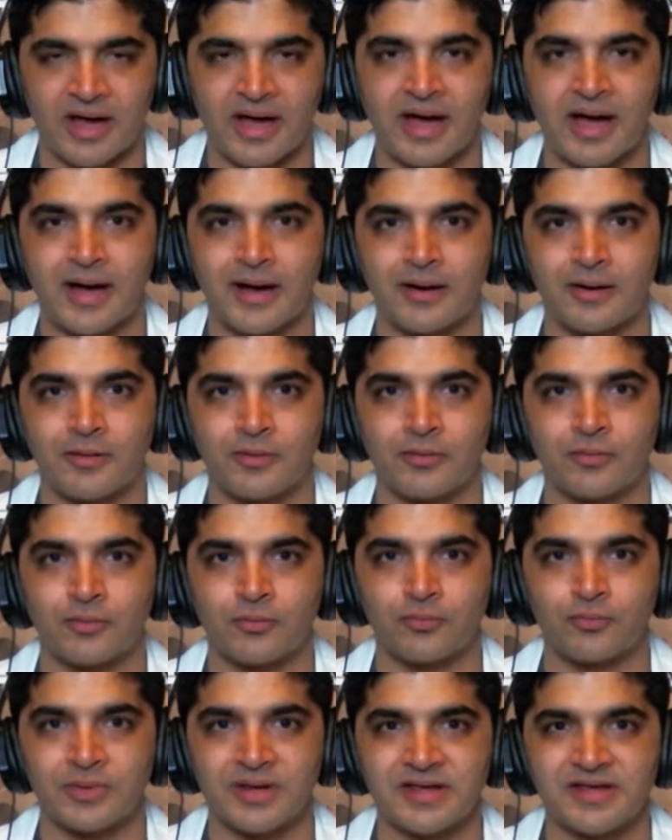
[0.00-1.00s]

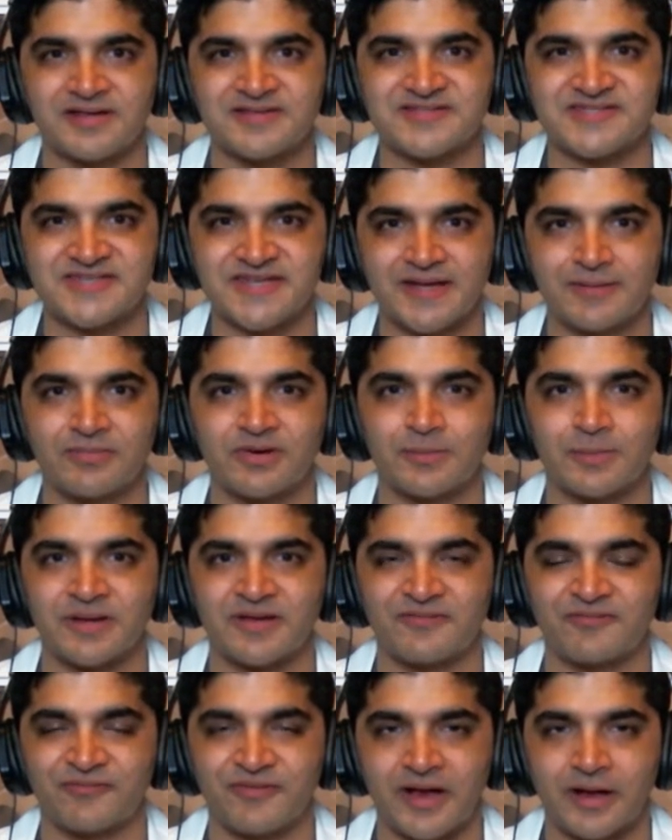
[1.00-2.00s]
how we seem to
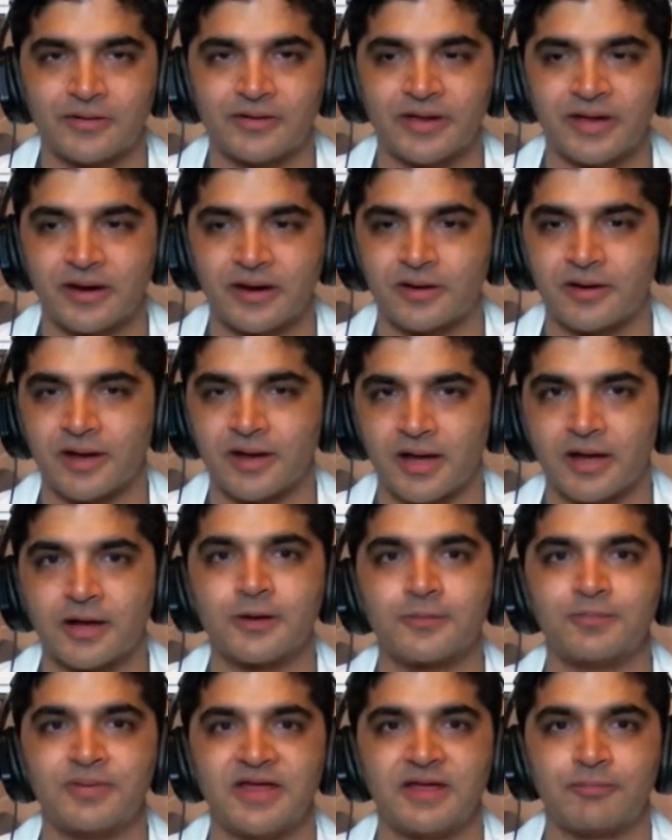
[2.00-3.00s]
be failing our
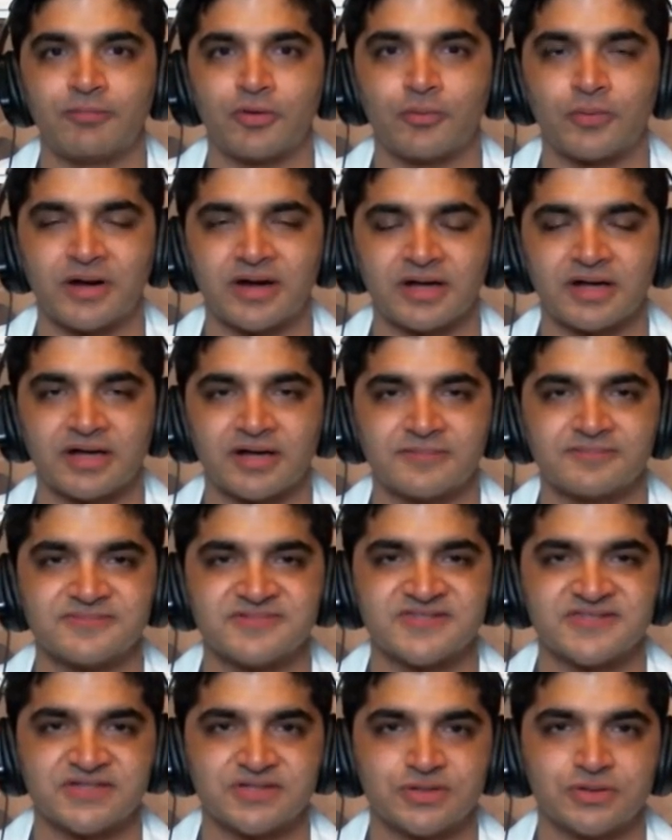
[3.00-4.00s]
young people when it
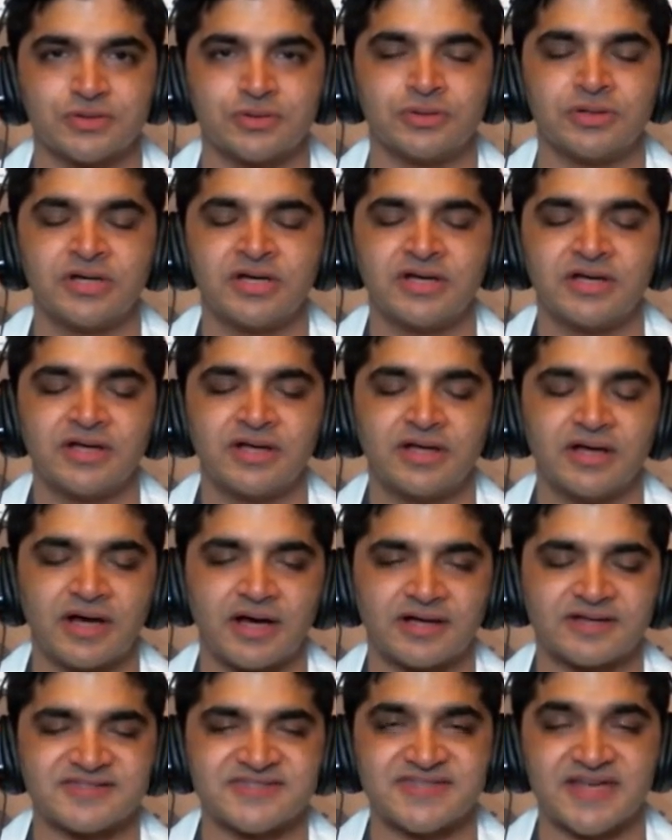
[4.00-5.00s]
comes to
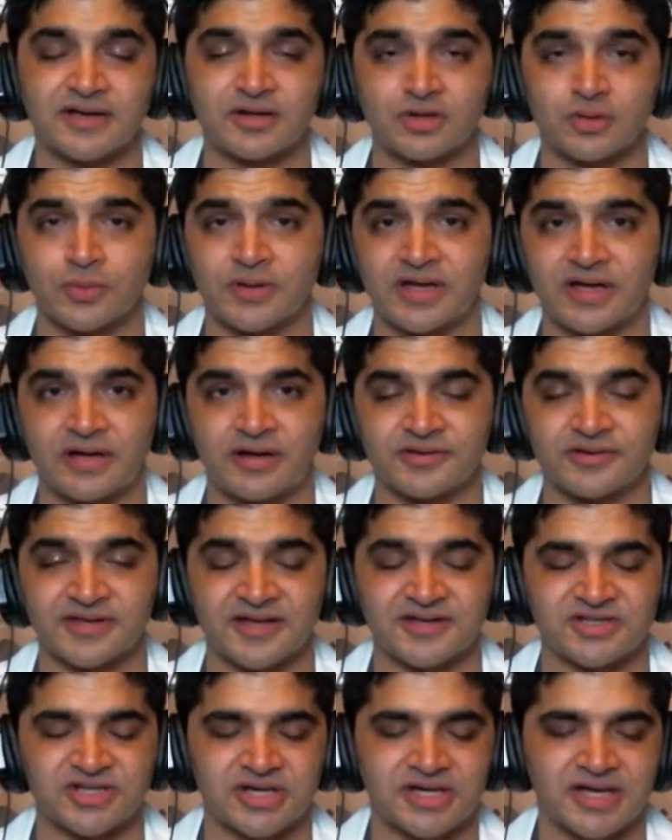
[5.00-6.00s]
sexual health
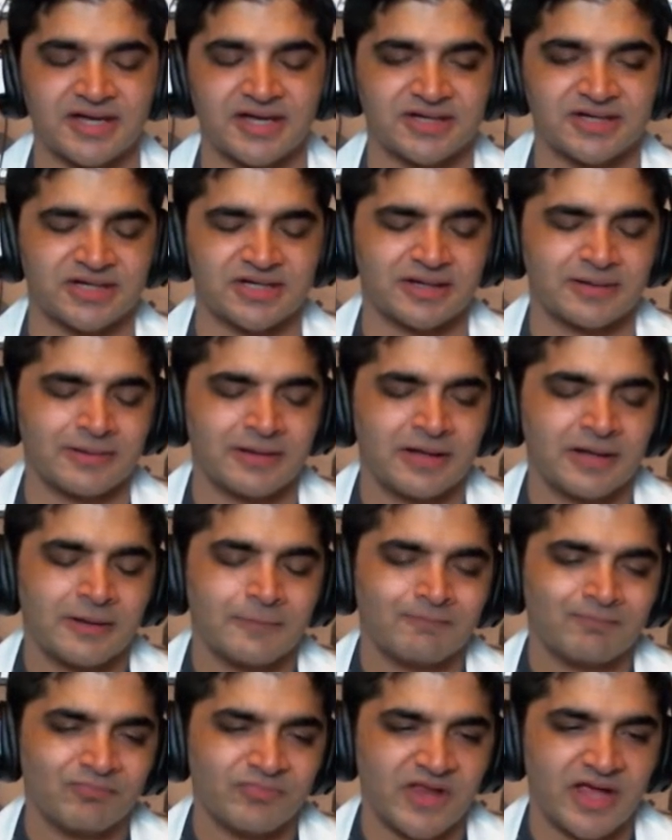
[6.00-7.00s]
education.
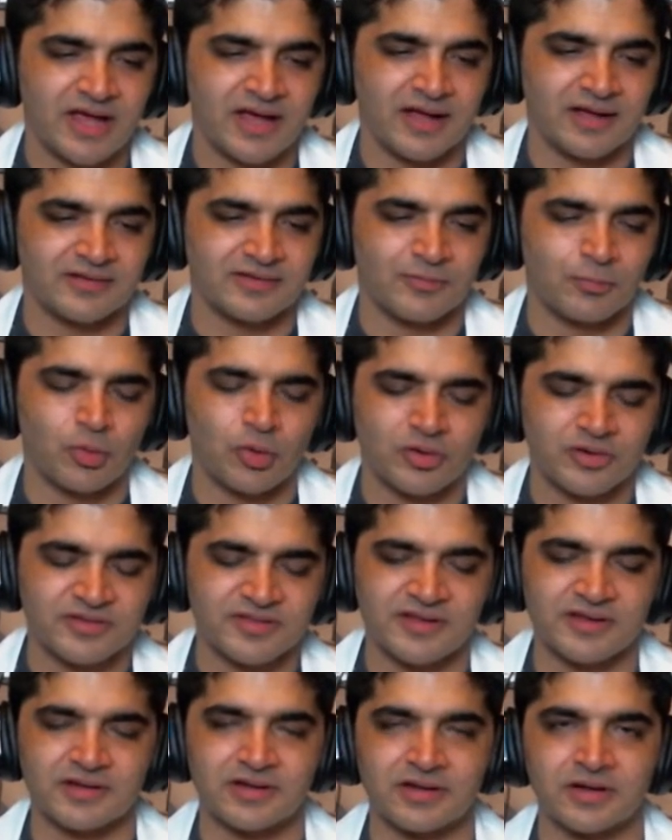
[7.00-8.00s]
And the more
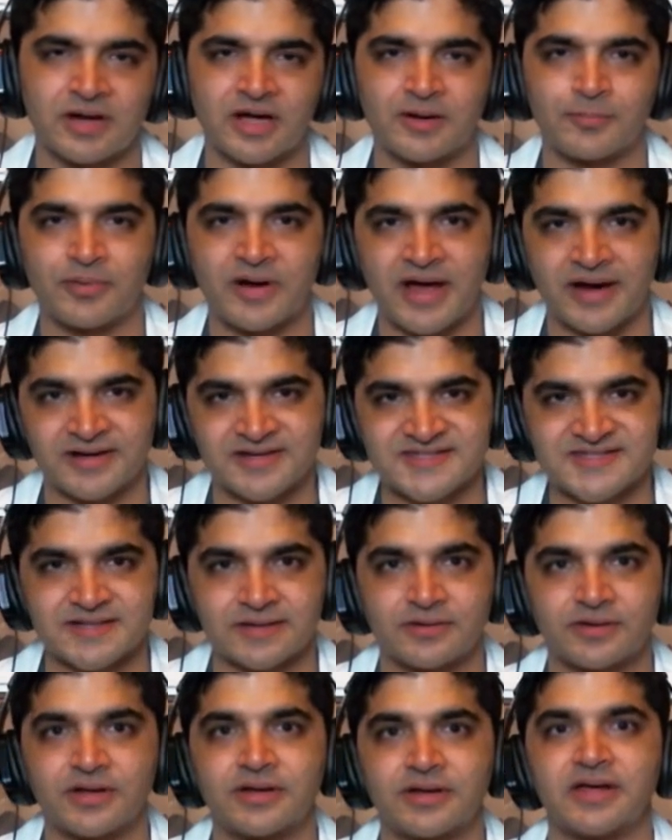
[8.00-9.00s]
that I practice
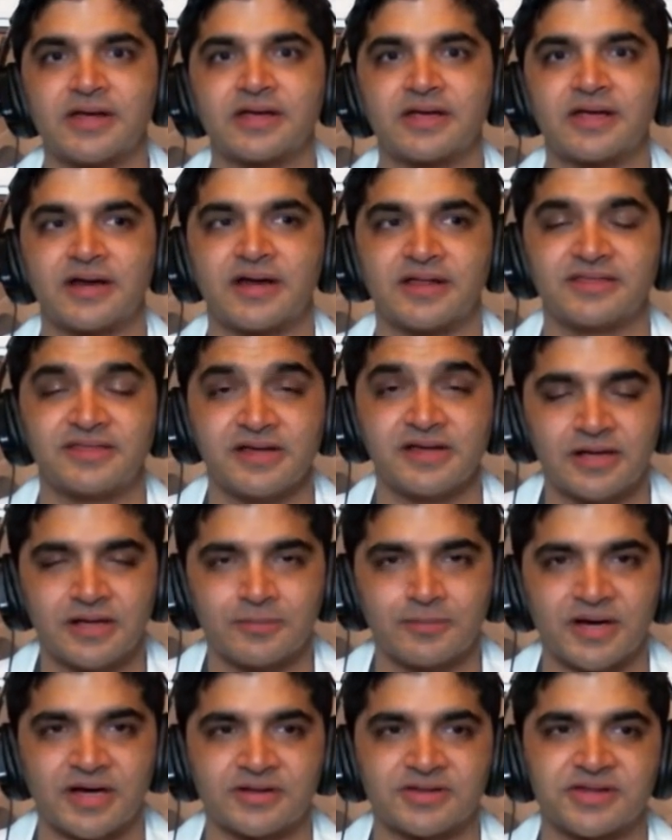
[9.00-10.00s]
in clinic and I think
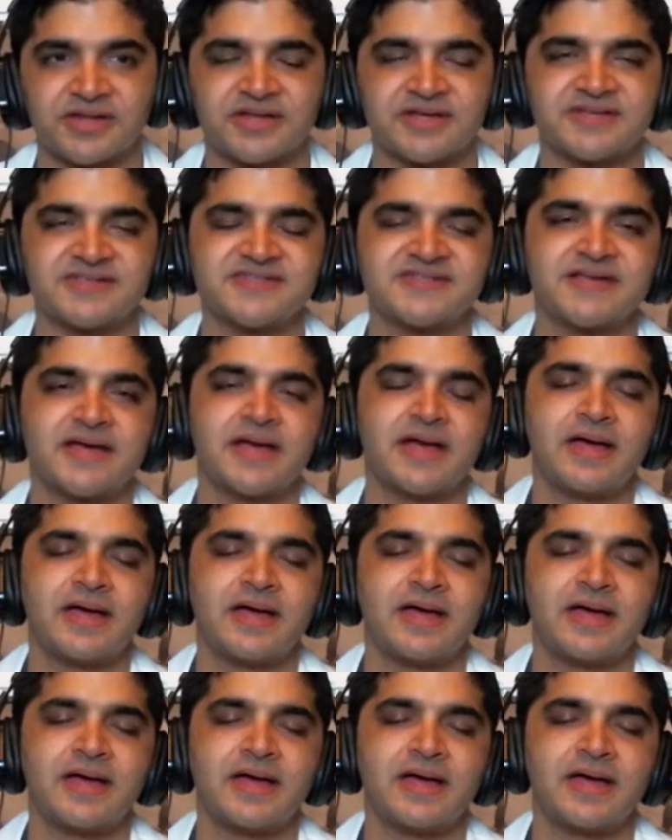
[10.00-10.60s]
about this,